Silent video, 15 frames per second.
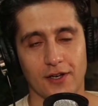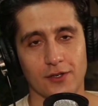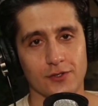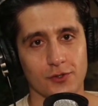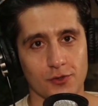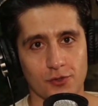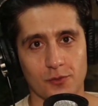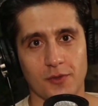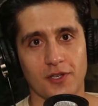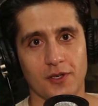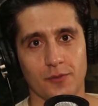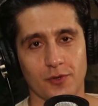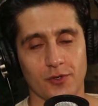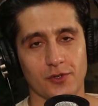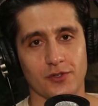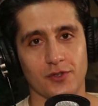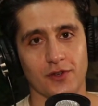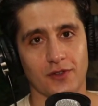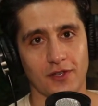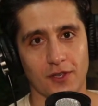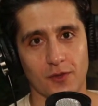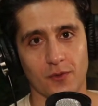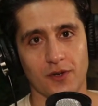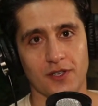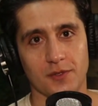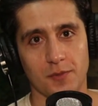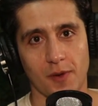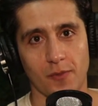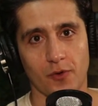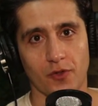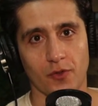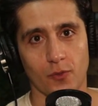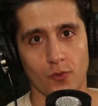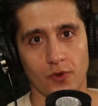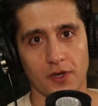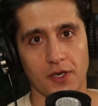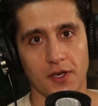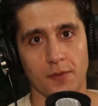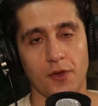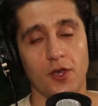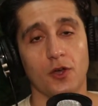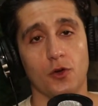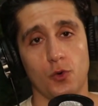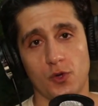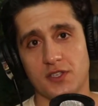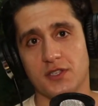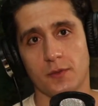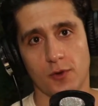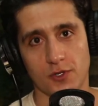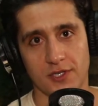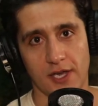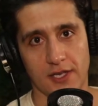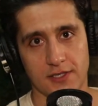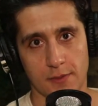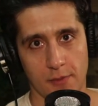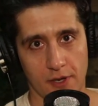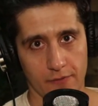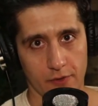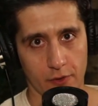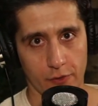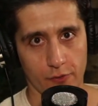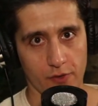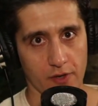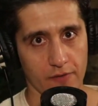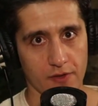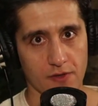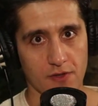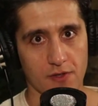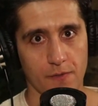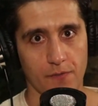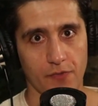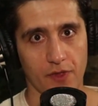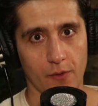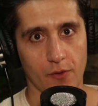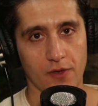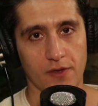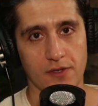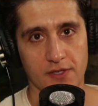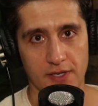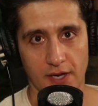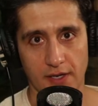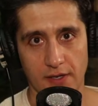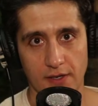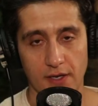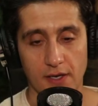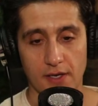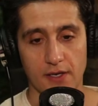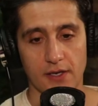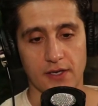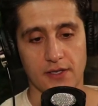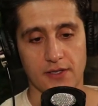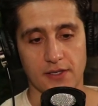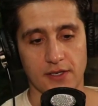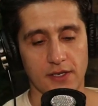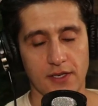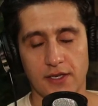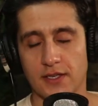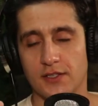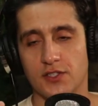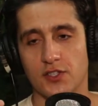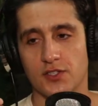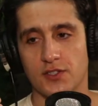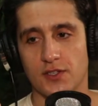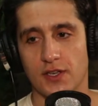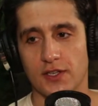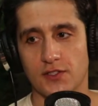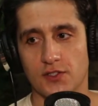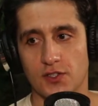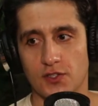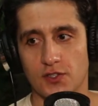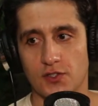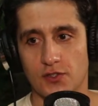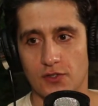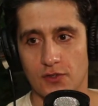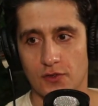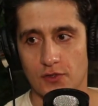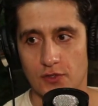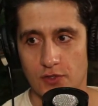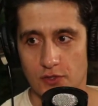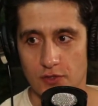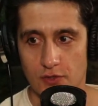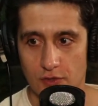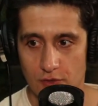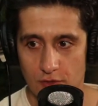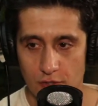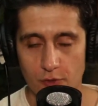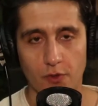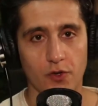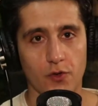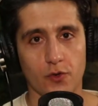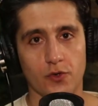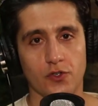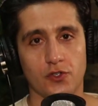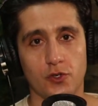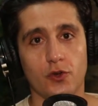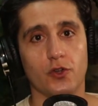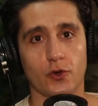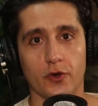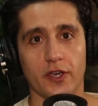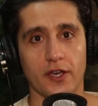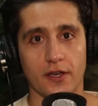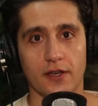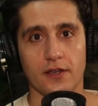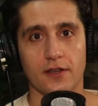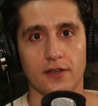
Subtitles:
our social media producer, and the other one is my brother William, who is the most handsome out of all three of us that we decided. It's just too annoying,